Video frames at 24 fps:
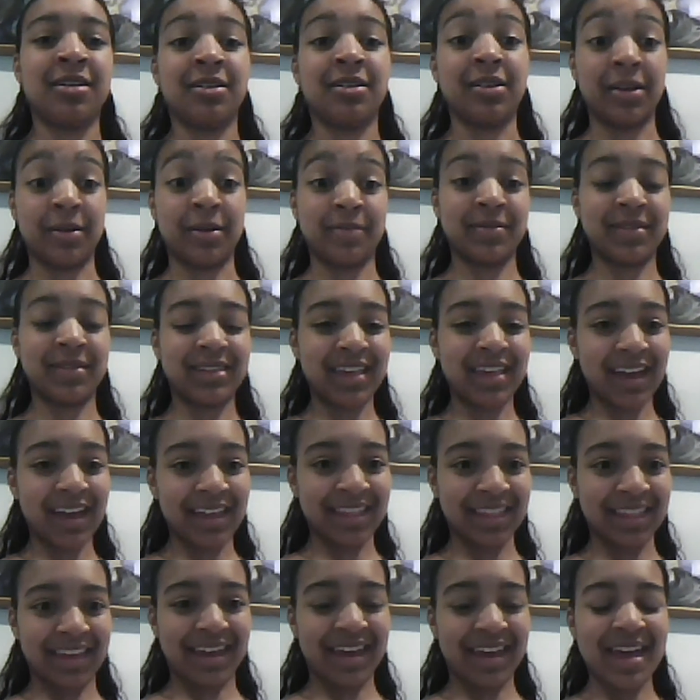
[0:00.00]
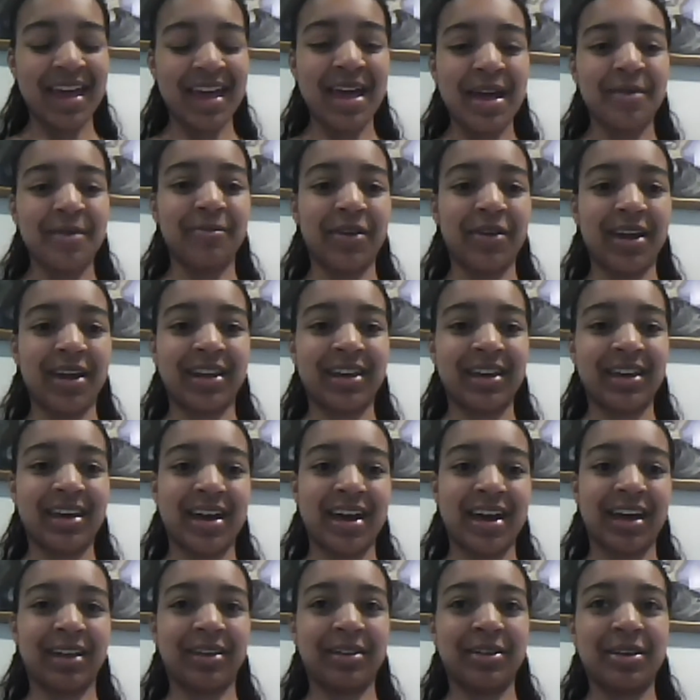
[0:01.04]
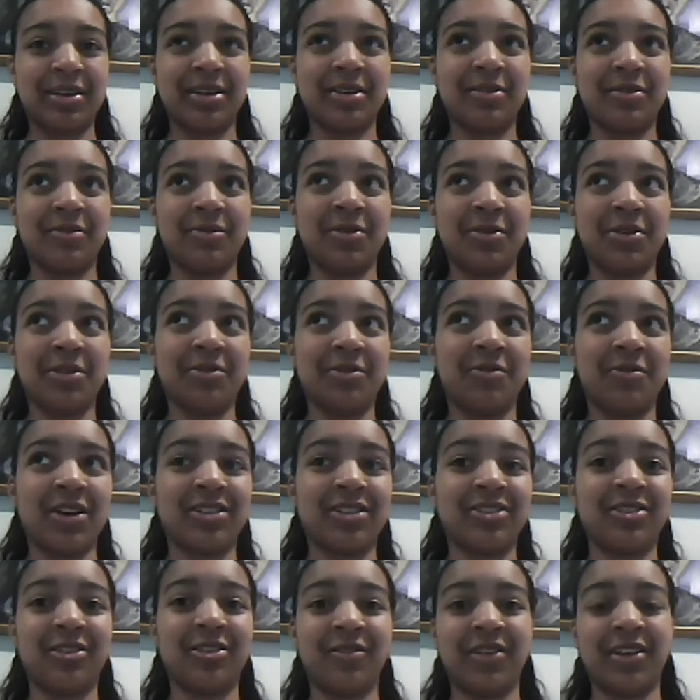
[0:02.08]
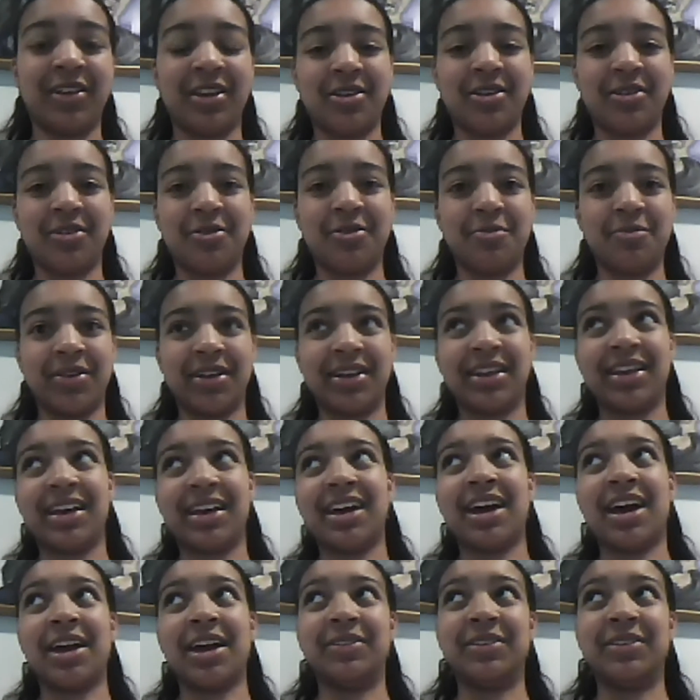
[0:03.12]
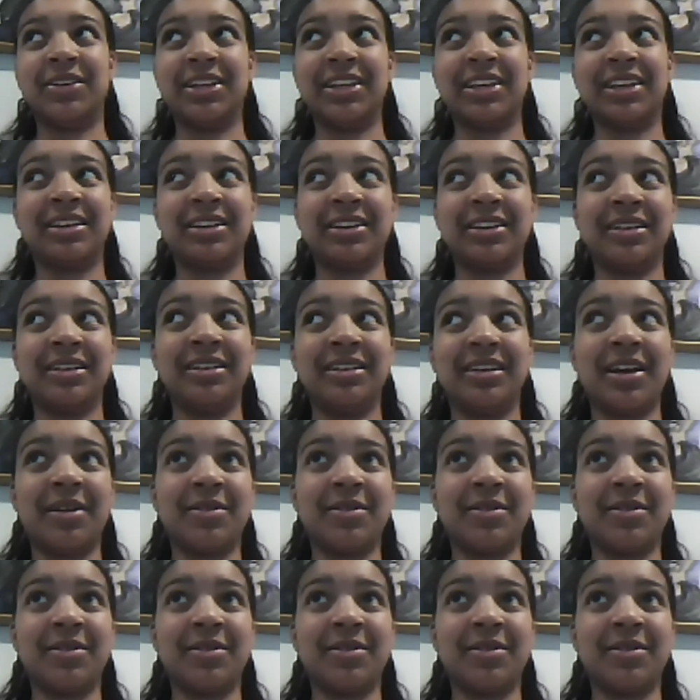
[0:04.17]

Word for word: Okay, secondly, Brianna, I would have watched your video, but I really couldn't.